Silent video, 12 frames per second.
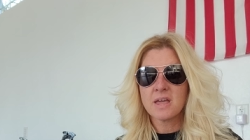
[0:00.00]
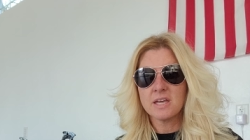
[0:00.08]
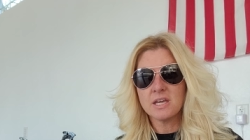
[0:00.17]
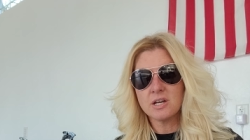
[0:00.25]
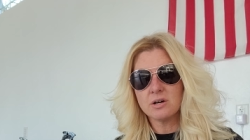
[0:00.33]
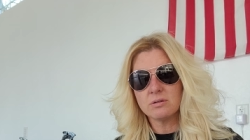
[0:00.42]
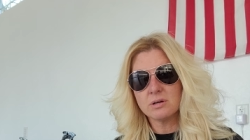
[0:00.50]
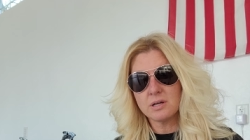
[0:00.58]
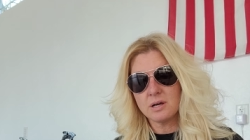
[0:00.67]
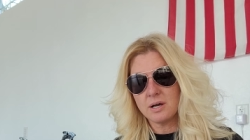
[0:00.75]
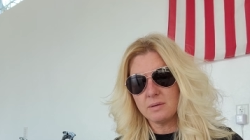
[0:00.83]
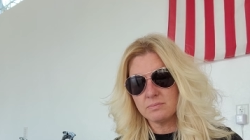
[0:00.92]
you know,
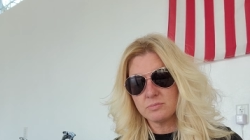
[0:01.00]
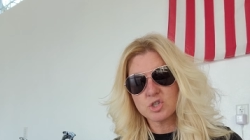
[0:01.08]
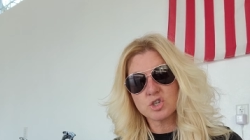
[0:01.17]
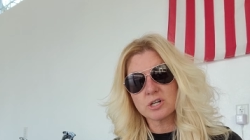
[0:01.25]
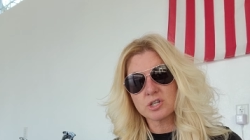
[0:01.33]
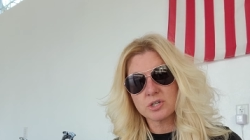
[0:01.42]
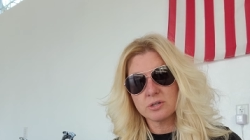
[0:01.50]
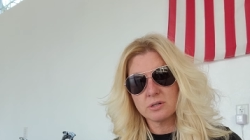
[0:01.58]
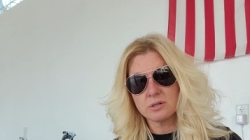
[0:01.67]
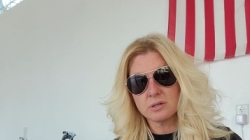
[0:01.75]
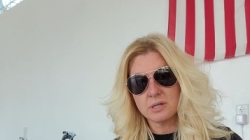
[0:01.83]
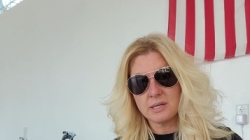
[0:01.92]
um,
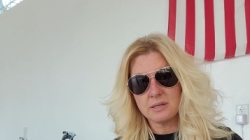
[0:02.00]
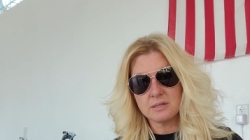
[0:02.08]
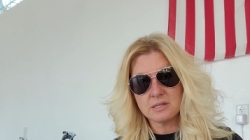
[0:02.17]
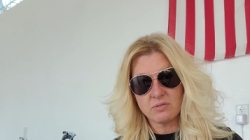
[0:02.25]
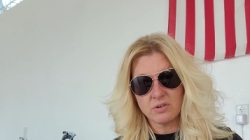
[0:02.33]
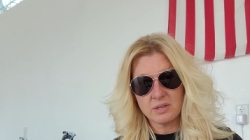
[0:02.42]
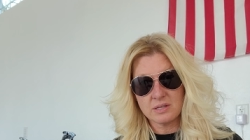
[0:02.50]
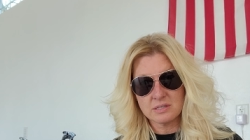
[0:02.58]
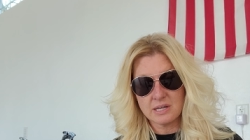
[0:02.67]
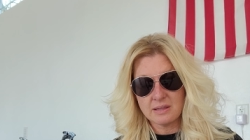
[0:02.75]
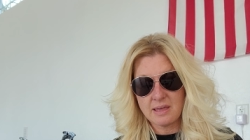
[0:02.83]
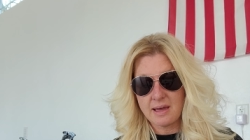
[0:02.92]
structure and different things
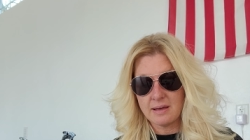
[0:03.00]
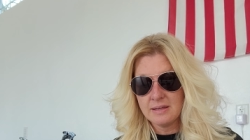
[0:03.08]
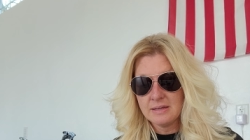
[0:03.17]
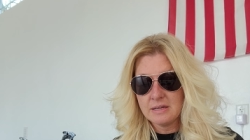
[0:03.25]
like that.